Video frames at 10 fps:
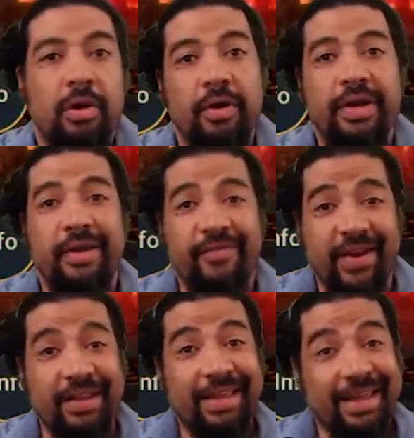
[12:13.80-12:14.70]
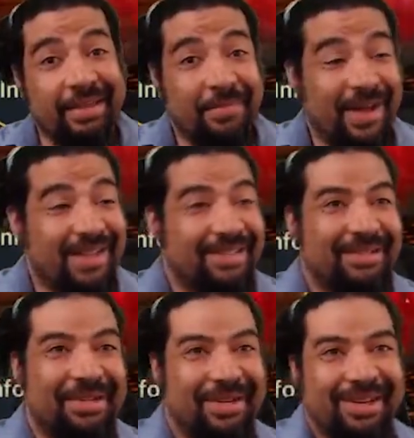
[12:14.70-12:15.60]
Okay, finally at the boss.
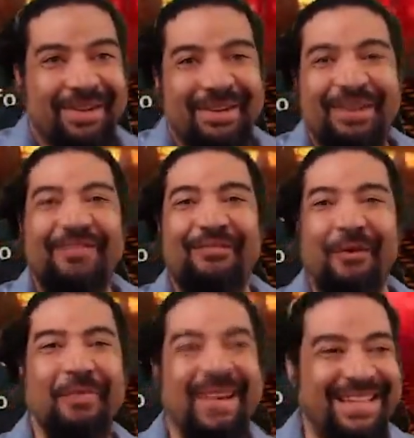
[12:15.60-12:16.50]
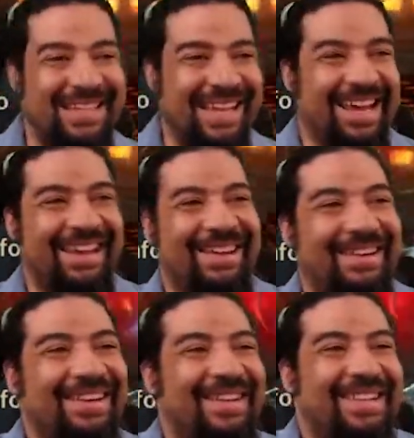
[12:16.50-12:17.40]
It took a good 4 minutes to get
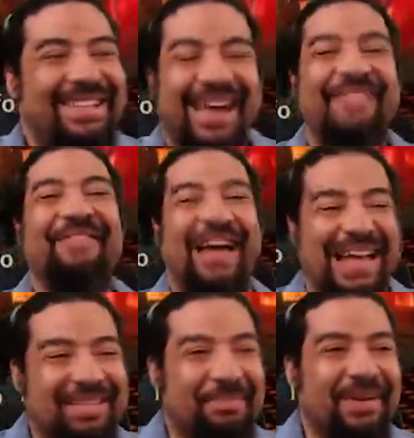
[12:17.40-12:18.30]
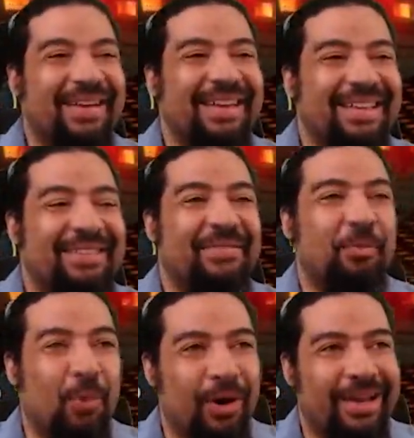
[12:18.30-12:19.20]
here. It's not fast, but it's
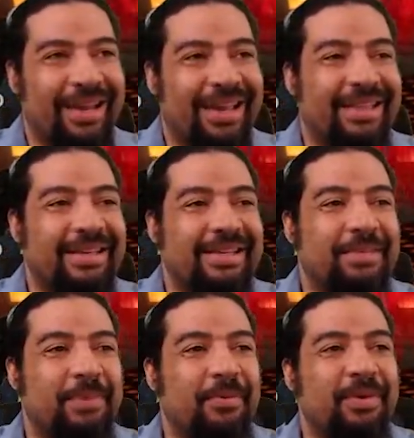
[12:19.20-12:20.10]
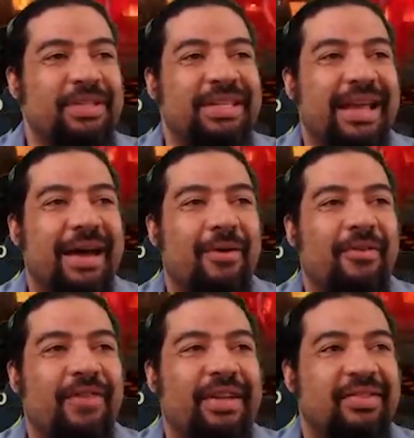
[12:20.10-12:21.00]
working at least. But we'll see how
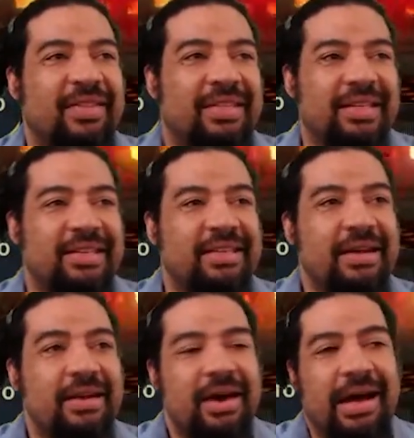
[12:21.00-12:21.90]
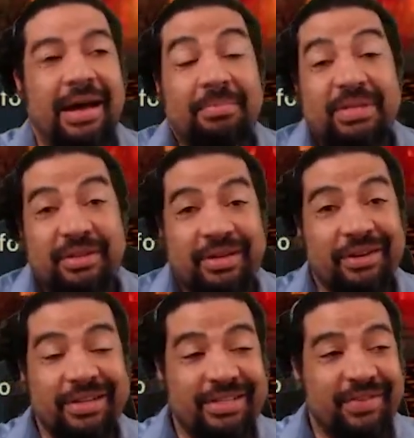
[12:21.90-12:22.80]
effective this is. I'm still
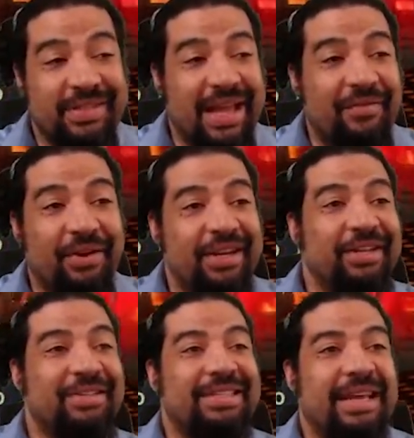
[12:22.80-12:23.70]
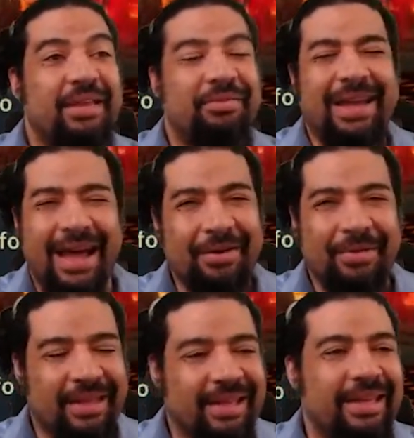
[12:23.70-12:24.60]
curious if he's ever going to use his A3. I
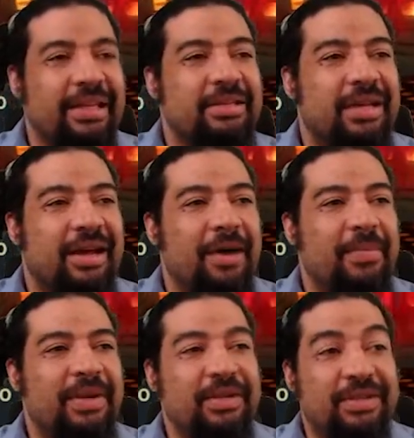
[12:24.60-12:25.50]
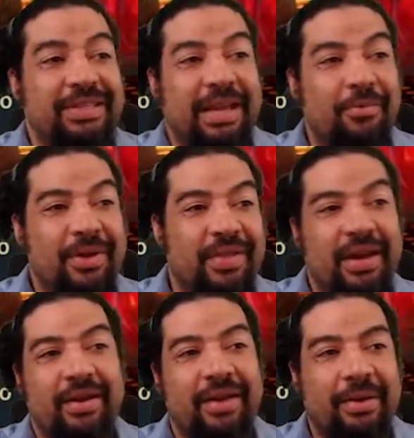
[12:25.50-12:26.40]
don't think he is, but he uses A1
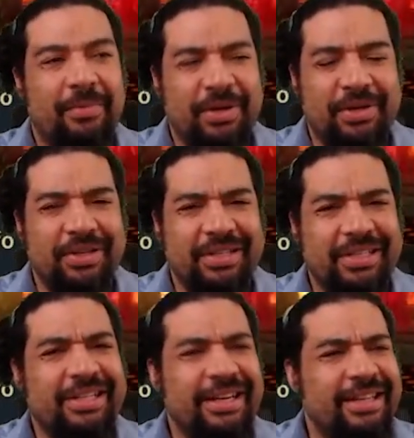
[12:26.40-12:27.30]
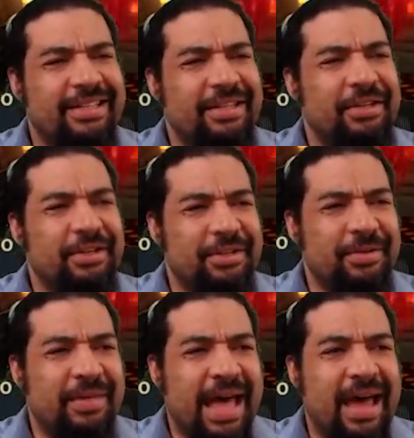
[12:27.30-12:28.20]
there, and I'm pretty sure he's just going to continue to
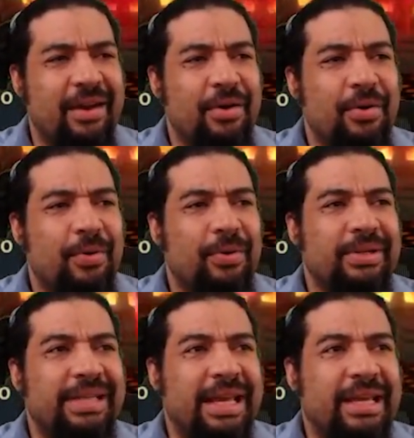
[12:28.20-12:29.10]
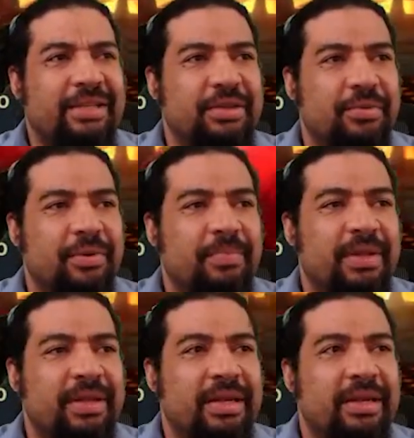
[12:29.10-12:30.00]
do that or his A2
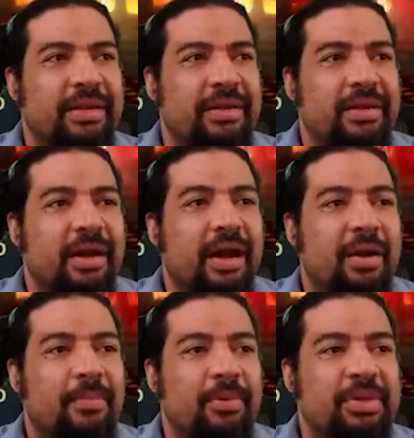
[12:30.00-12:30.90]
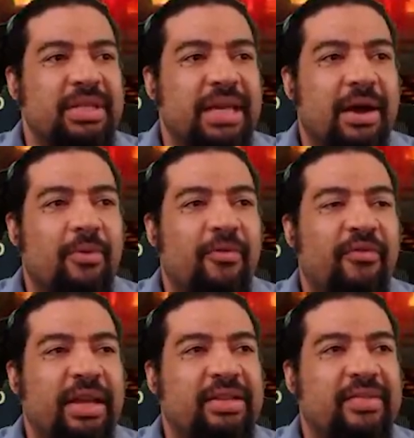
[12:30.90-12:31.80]
ability. But we'll see how
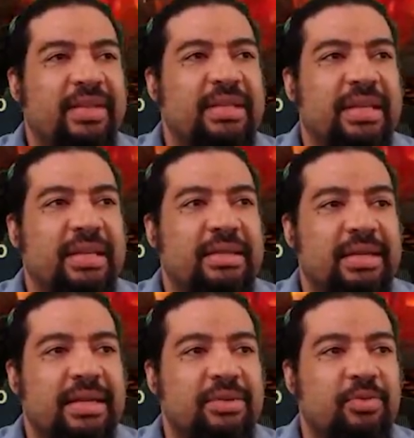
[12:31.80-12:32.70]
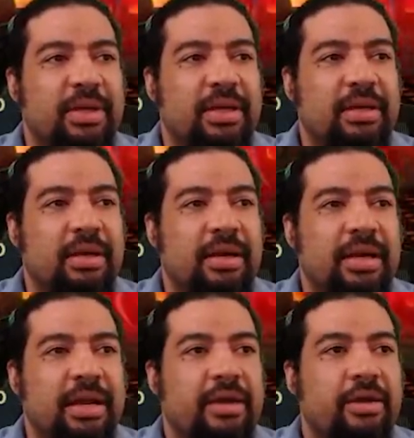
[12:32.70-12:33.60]
effective this is as we can
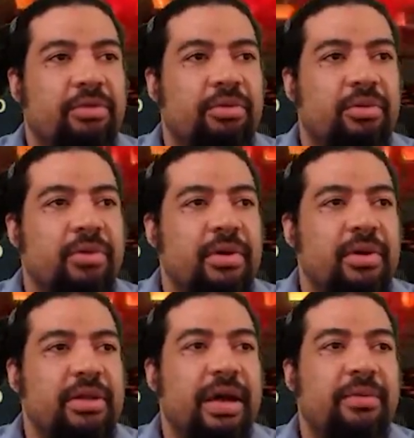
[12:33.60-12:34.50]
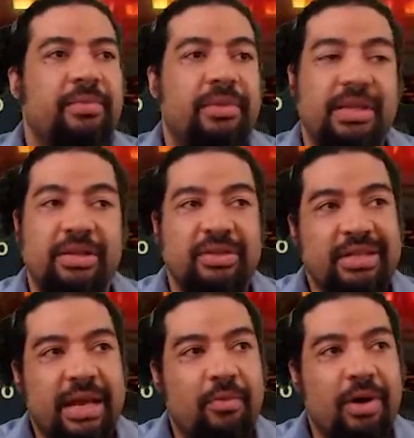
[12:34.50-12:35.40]
kind of go through. Now, he
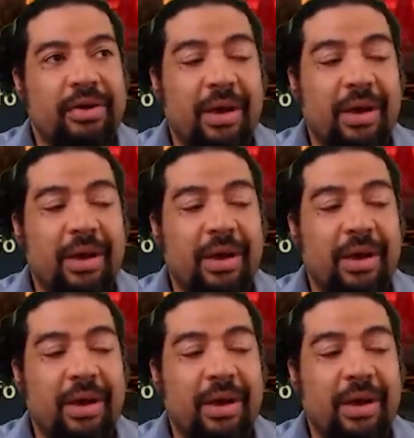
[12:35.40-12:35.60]
uses A1.